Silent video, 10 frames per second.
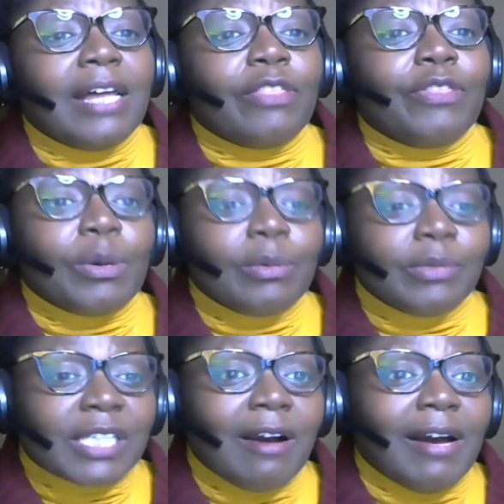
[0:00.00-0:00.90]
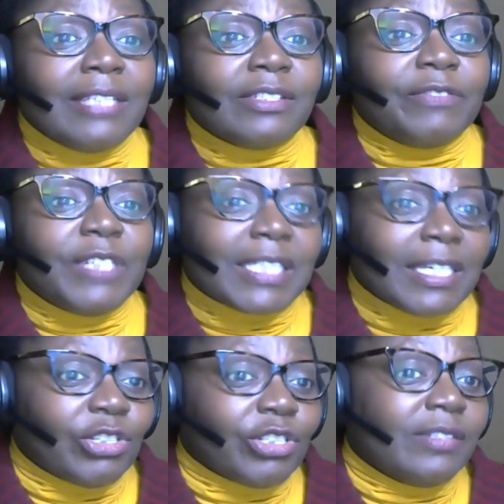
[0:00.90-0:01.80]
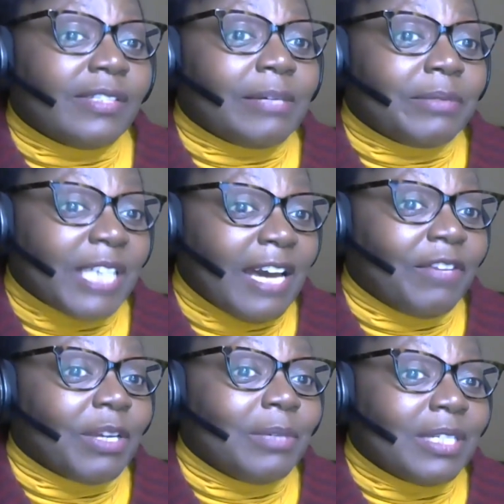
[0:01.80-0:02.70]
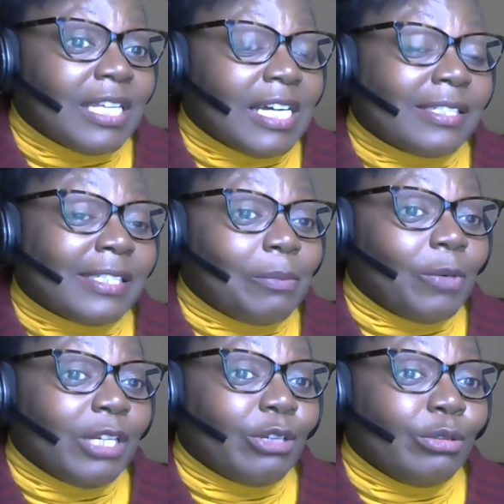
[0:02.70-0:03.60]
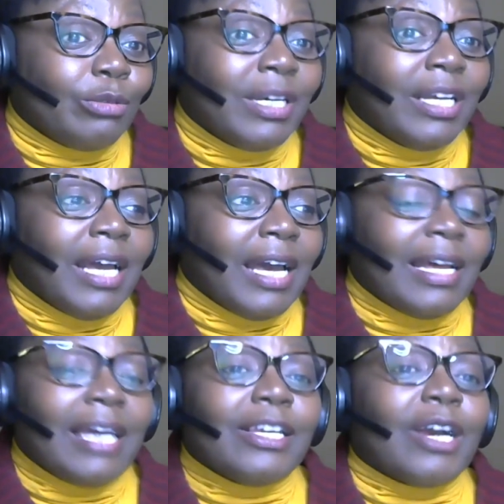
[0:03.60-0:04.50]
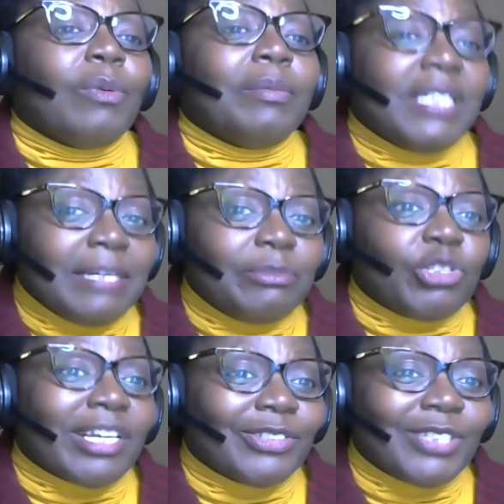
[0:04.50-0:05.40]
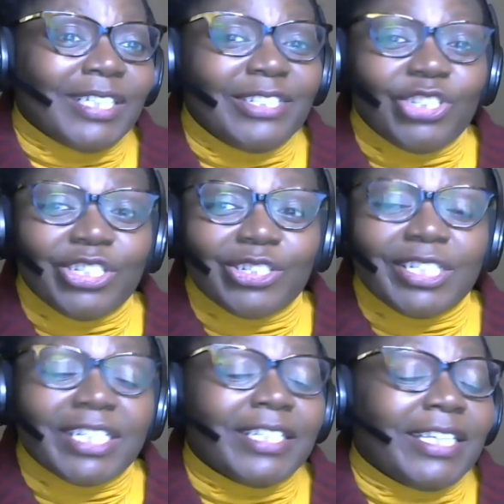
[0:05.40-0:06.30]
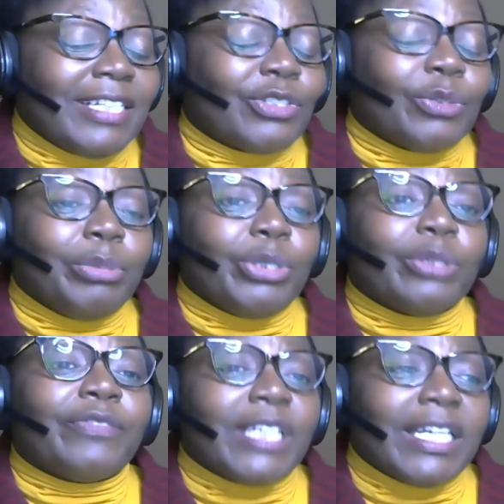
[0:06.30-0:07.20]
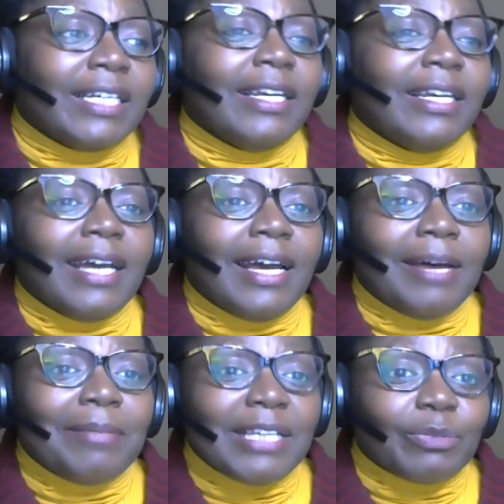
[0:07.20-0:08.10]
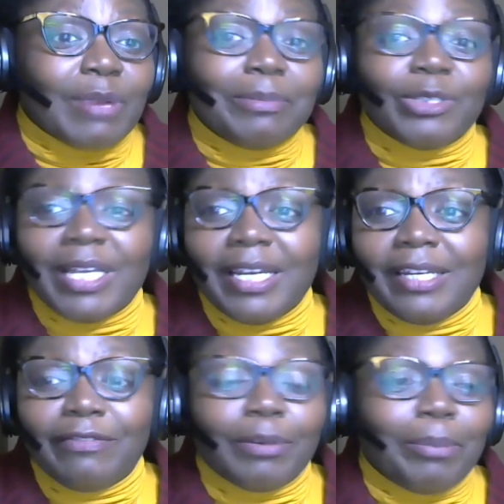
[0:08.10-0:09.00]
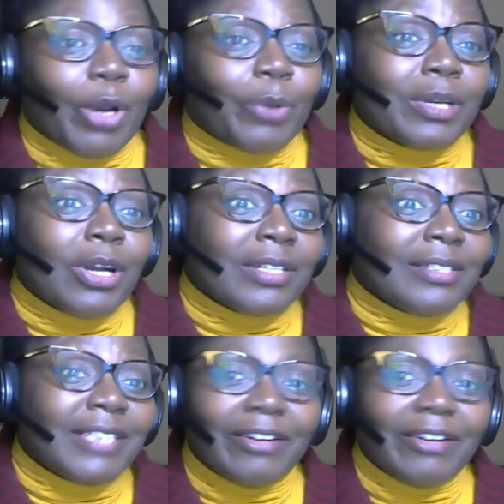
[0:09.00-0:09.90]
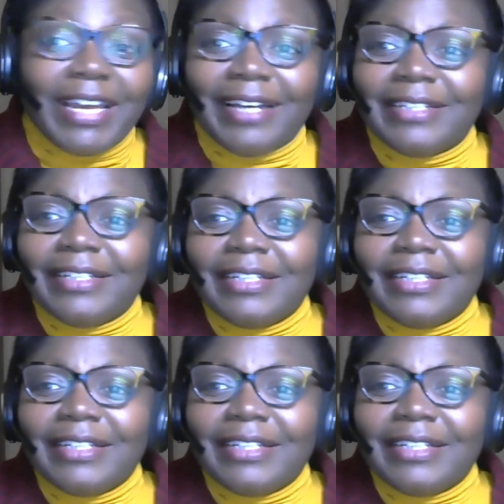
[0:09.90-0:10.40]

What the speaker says: Those kinds of discussions I was having with someone a young woman named Chelsea, and she articulated so beautifully as a representative for Parkwood Gardens area,